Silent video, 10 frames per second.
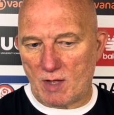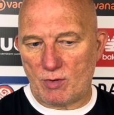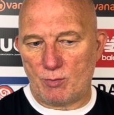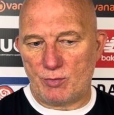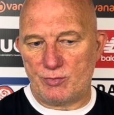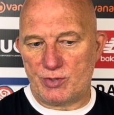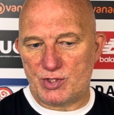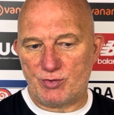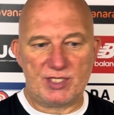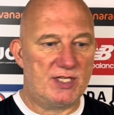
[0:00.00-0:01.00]
thought we
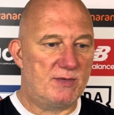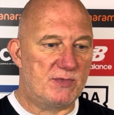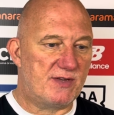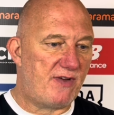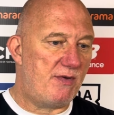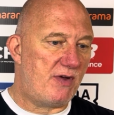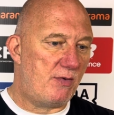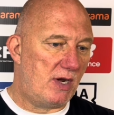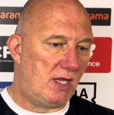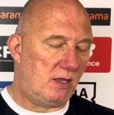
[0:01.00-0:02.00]
restricted them to very,
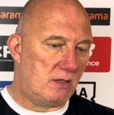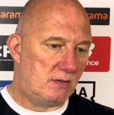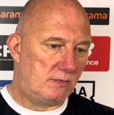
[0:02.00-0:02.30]
very little.